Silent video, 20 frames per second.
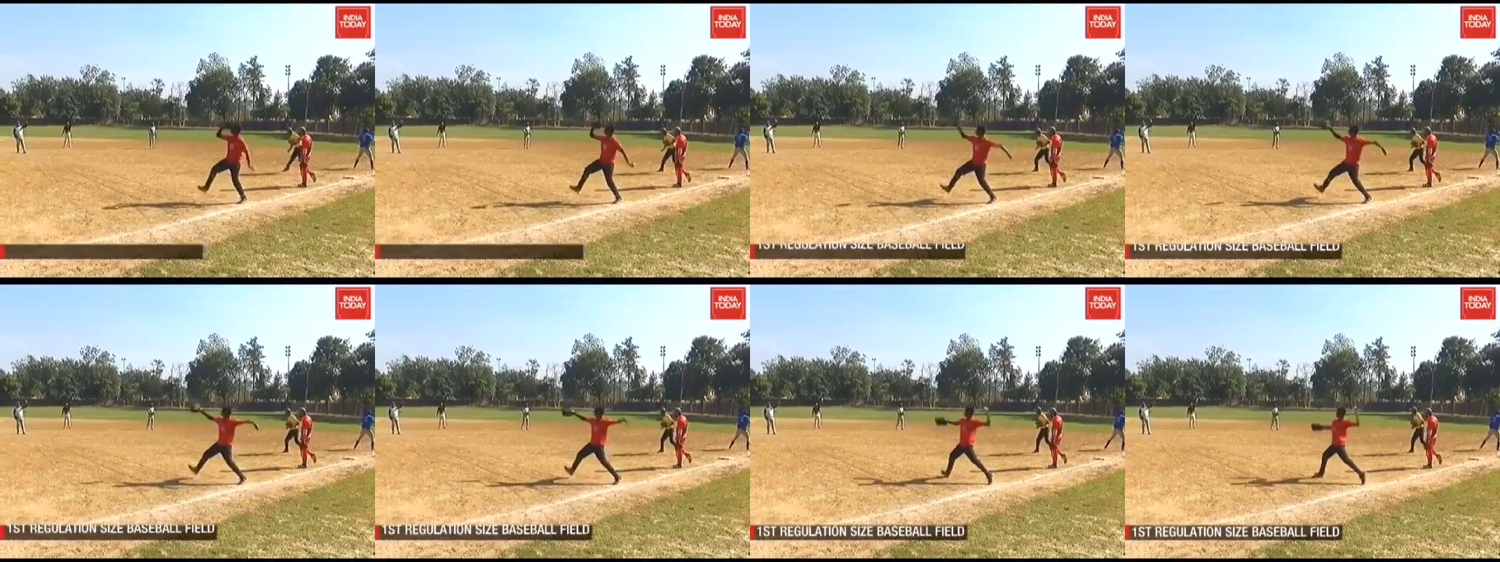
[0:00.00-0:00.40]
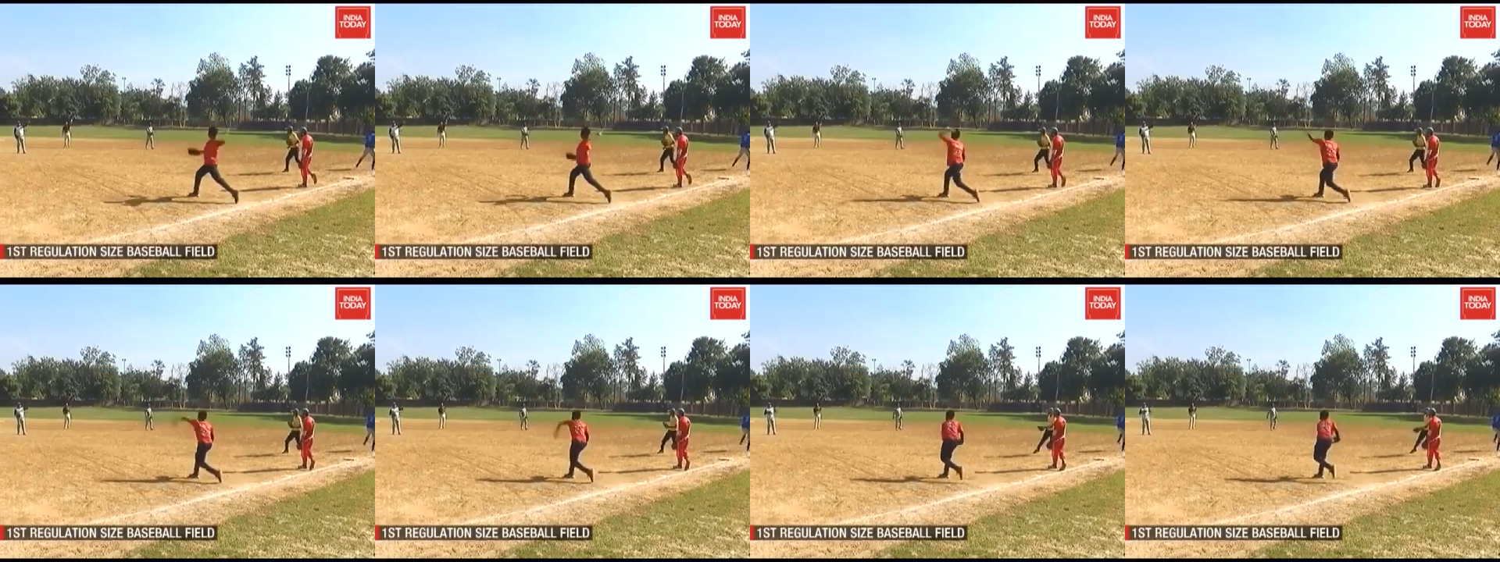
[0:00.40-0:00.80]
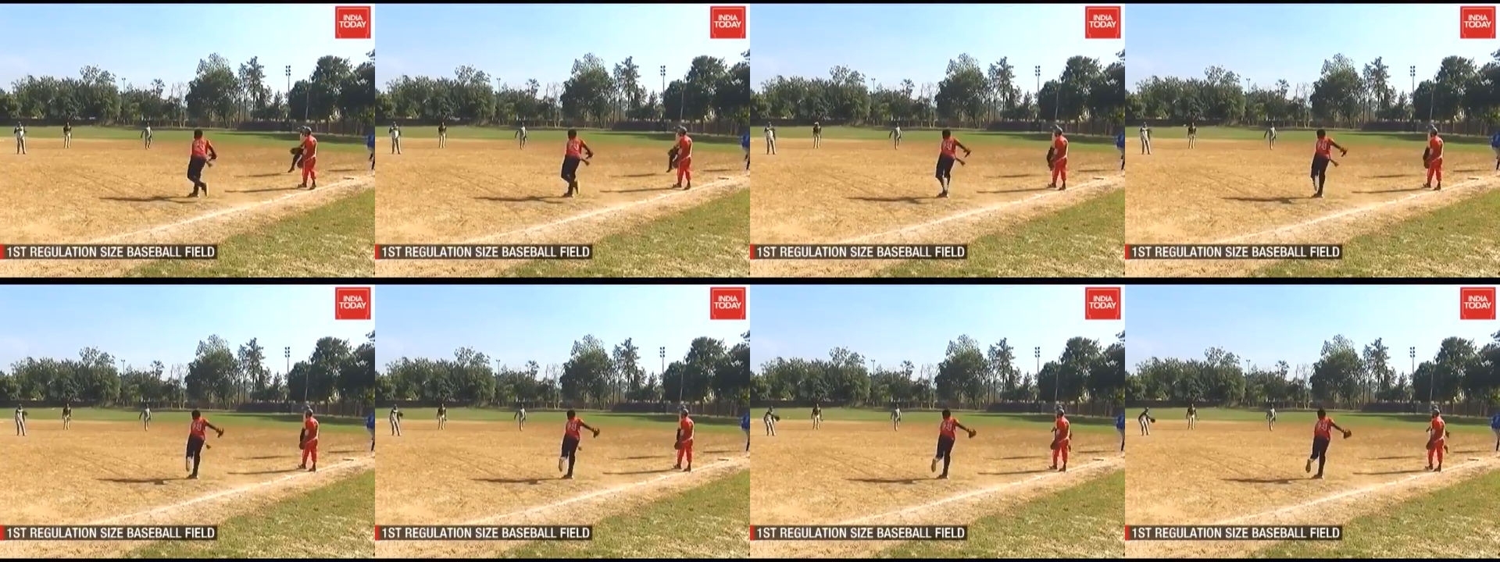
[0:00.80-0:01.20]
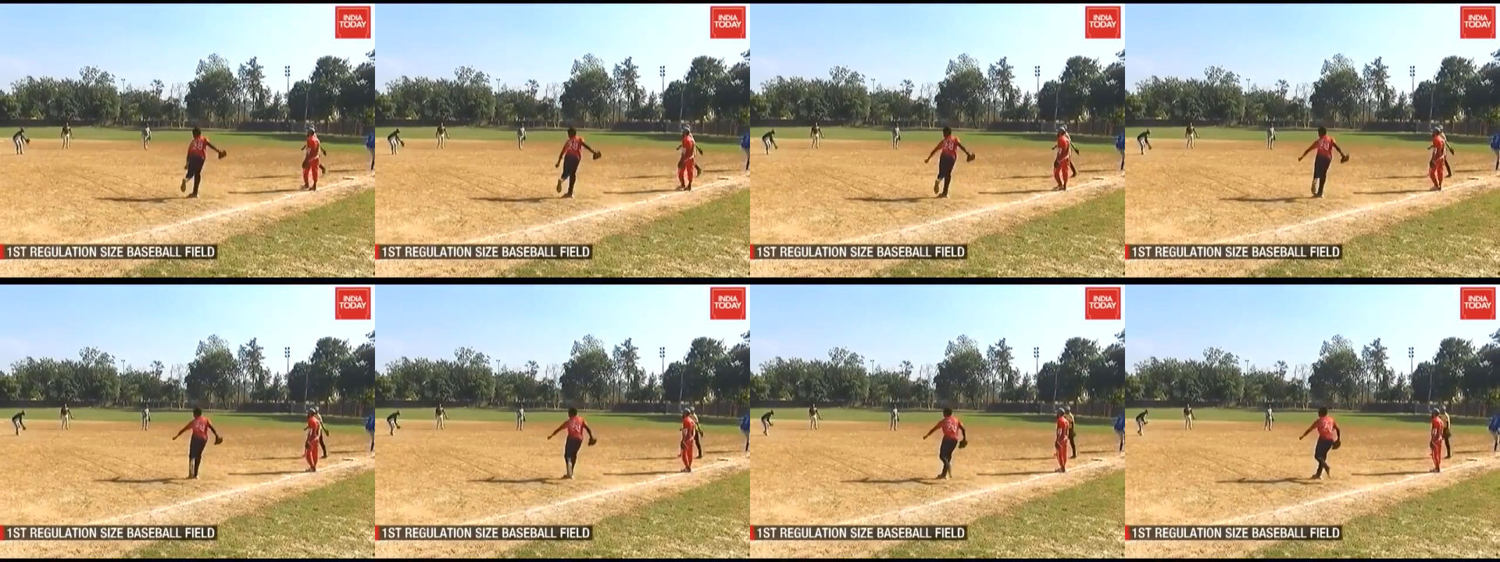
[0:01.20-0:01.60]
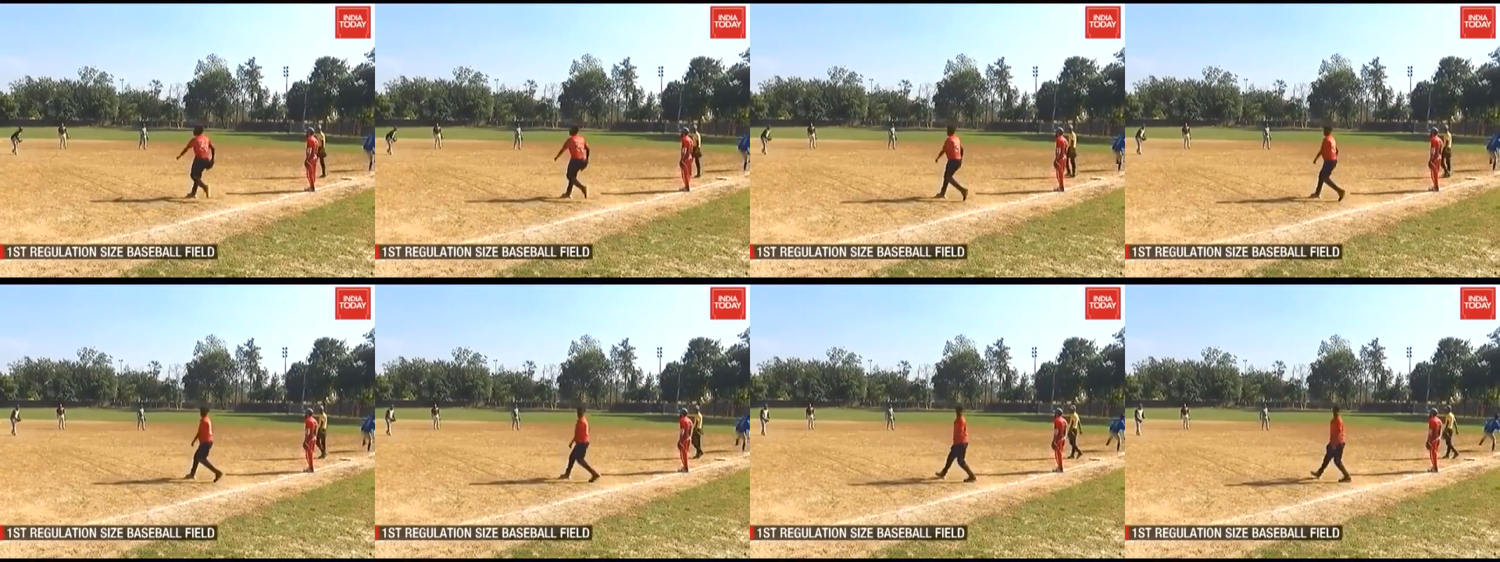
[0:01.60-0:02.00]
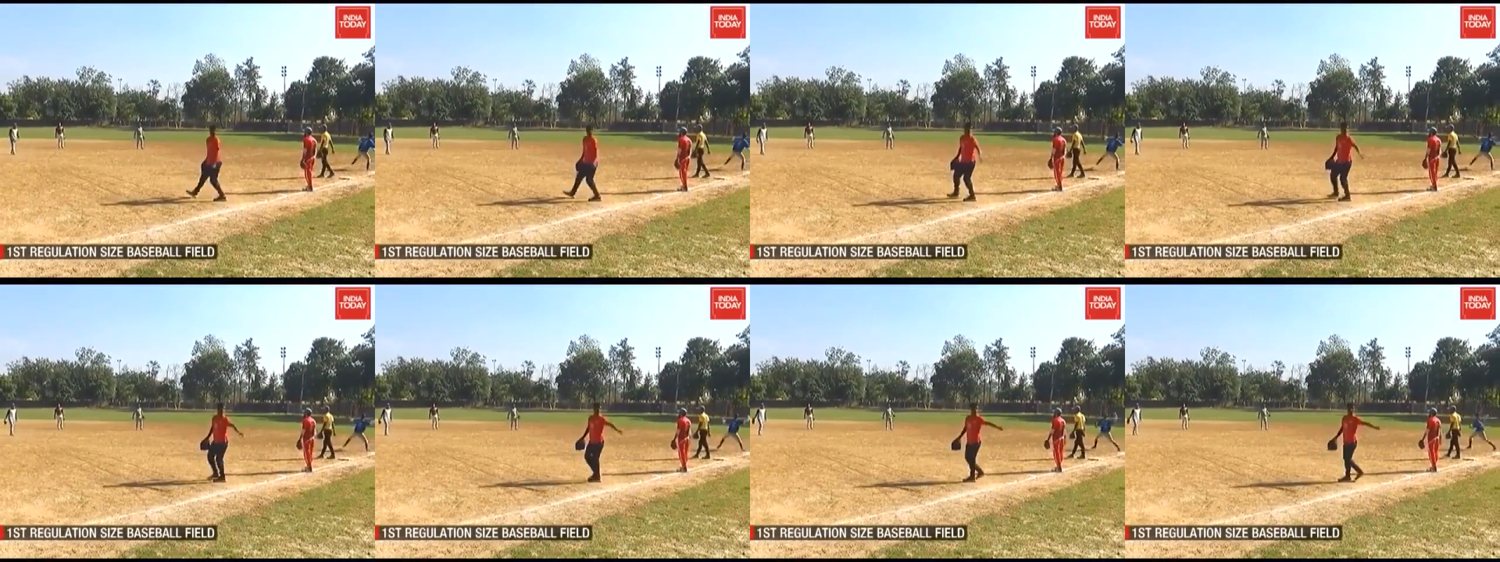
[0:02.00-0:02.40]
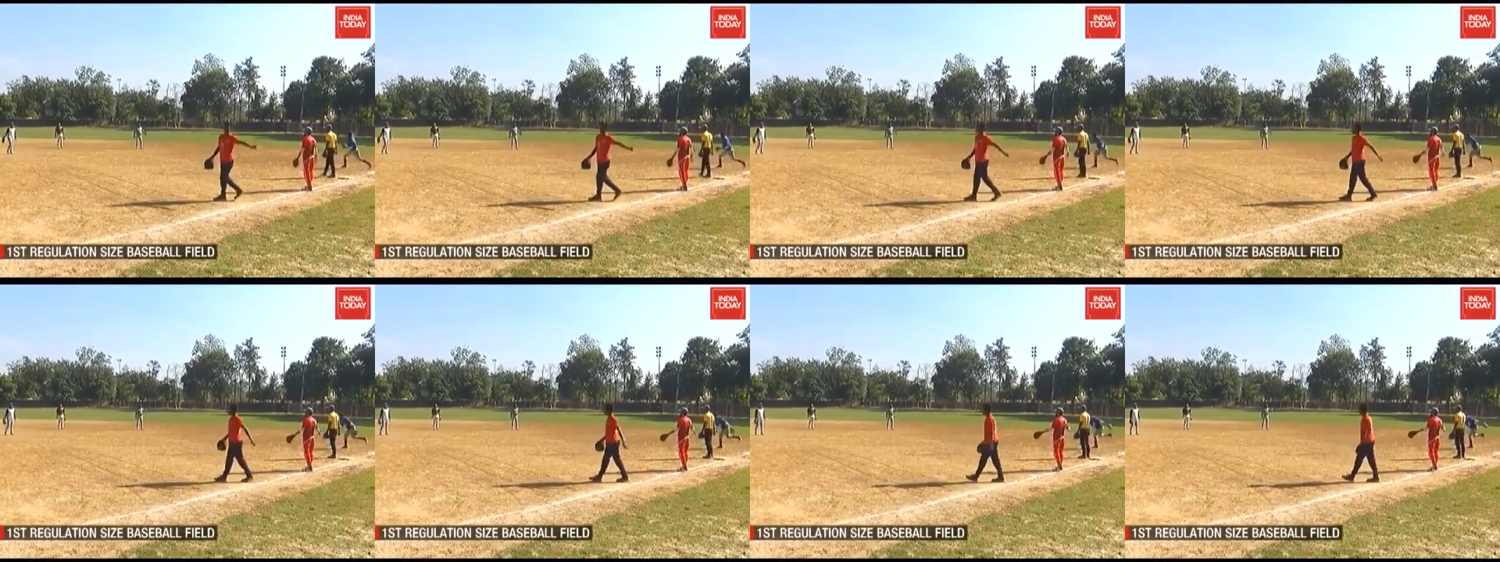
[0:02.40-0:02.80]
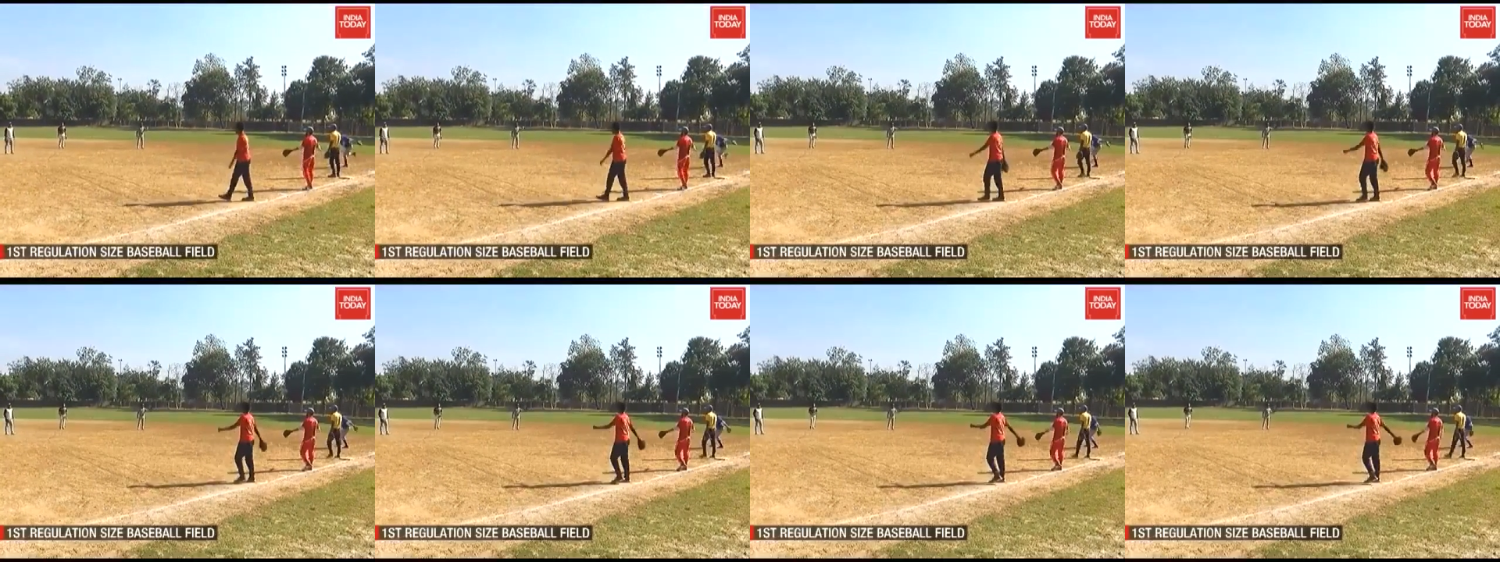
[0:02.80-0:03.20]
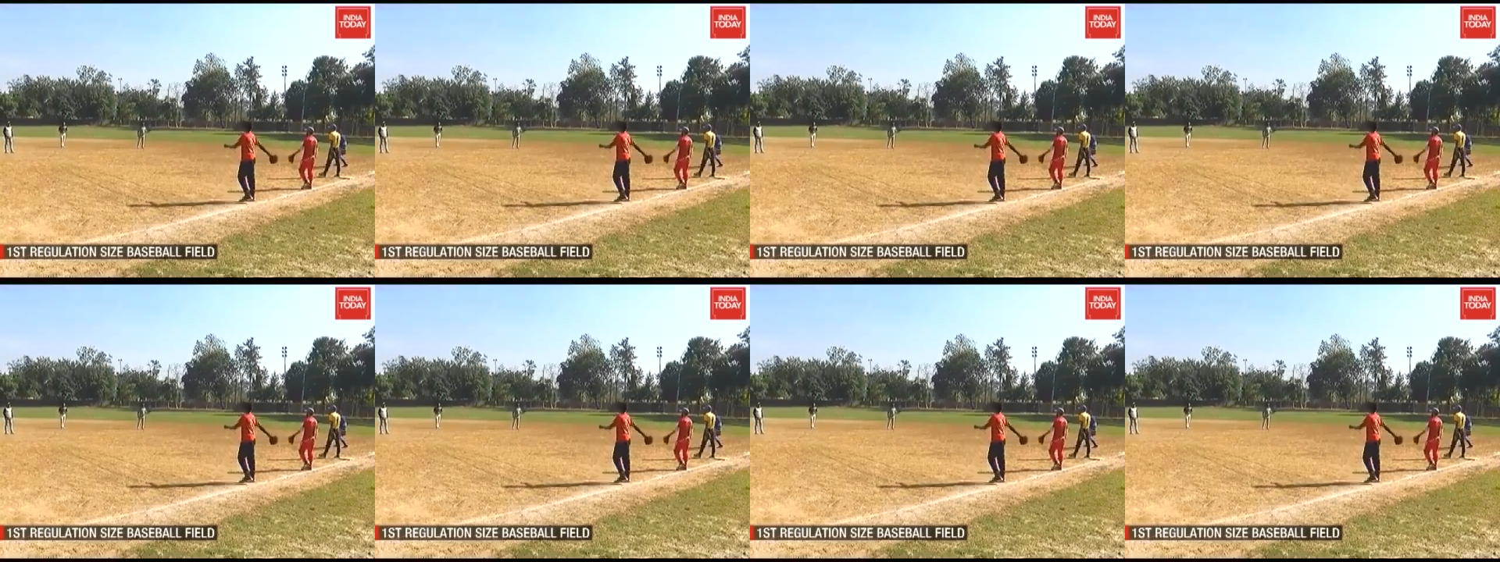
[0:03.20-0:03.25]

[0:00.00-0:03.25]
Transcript: No face is visible, so there are no lips to read.